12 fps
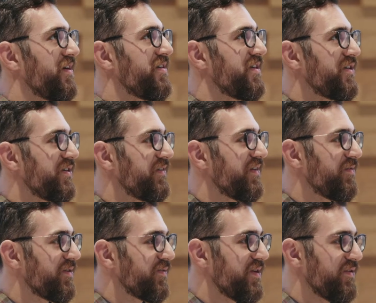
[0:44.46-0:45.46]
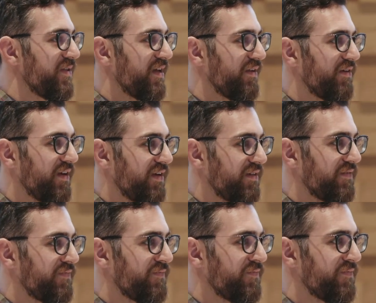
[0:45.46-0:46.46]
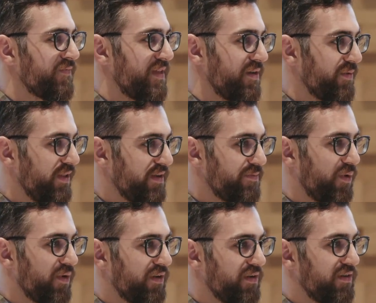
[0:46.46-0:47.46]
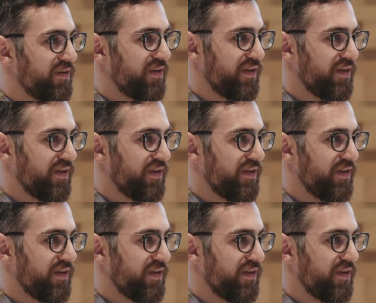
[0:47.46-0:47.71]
conditions in which we do that learning that are really important